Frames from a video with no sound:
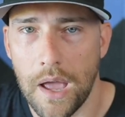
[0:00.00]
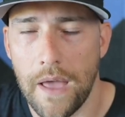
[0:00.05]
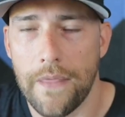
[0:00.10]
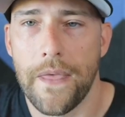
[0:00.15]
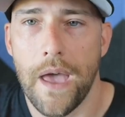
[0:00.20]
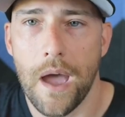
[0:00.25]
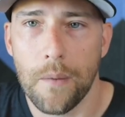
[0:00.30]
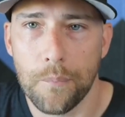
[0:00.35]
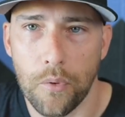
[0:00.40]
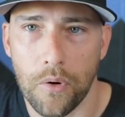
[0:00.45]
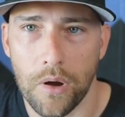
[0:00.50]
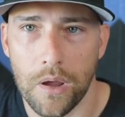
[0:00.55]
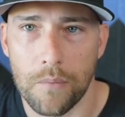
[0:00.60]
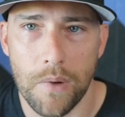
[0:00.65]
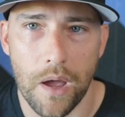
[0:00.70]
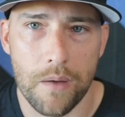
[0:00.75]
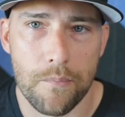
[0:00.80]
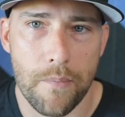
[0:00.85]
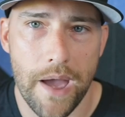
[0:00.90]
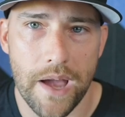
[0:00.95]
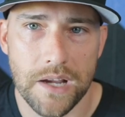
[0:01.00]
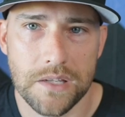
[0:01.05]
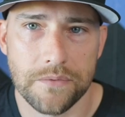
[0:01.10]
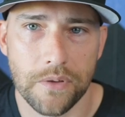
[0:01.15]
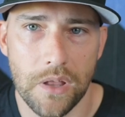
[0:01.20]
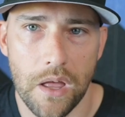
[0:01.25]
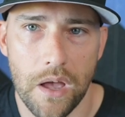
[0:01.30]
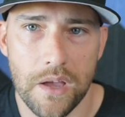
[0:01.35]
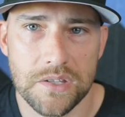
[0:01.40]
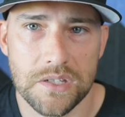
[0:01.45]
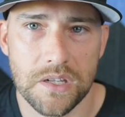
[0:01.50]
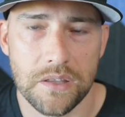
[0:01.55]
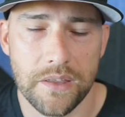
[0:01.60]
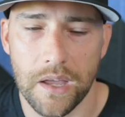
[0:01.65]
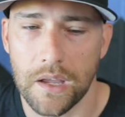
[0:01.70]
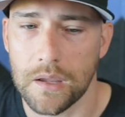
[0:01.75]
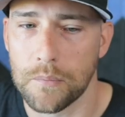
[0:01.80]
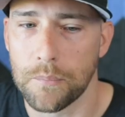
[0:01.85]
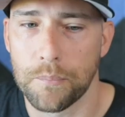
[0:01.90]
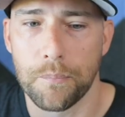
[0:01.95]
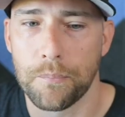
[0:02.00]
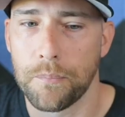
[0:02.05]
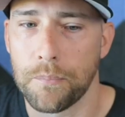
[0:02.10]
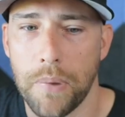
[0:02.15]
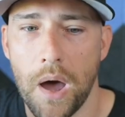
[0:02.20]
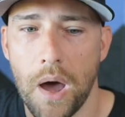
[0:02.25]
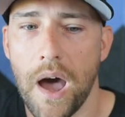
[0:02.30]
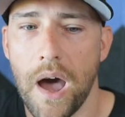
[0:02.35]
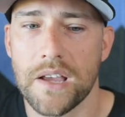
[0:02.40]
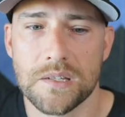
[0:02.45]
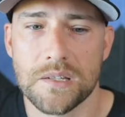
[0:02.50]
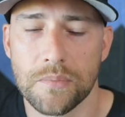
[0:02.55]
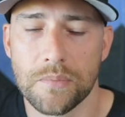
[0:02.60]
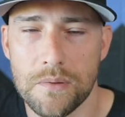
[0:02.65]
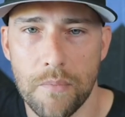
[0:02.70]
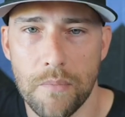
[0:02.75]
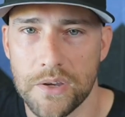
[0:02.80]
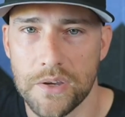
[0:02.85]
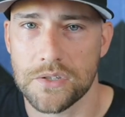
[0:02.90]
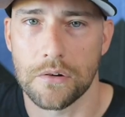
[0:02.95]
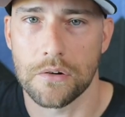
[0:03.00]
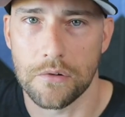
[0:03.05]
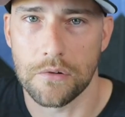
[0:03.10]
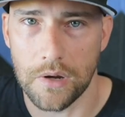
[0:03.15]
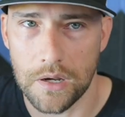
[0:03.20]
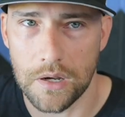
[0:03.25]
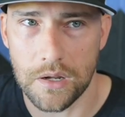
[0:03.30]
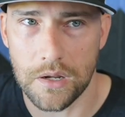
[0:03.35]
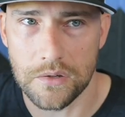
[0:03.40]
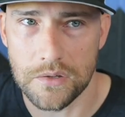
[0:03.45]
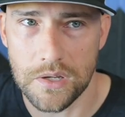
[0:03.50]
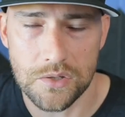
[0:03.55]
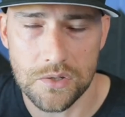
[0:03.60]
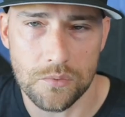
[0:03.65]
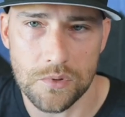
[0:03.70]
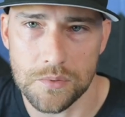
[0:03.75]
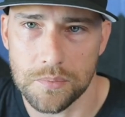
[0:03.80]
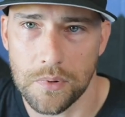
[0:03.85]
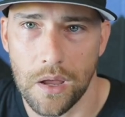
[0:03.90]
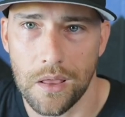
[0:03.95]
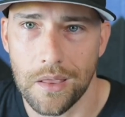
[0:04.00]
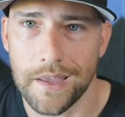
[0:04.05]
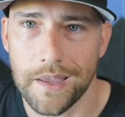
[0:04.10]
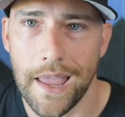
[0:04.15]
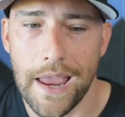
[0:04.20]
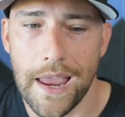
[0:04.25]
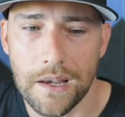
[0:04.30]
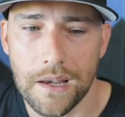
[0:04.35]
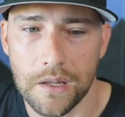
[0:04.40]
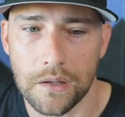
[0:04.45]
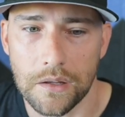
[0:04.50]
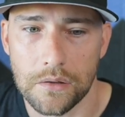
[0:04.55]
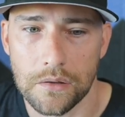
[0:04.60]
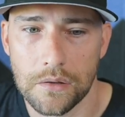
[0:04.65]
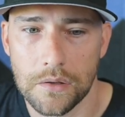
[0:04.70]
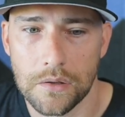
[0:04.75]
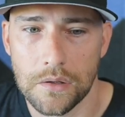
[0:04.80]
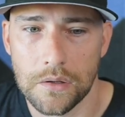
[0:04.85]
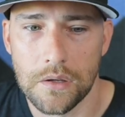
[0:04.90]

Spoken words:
At that point, my max velocity that I could possibly muster under any condition was probably like 80,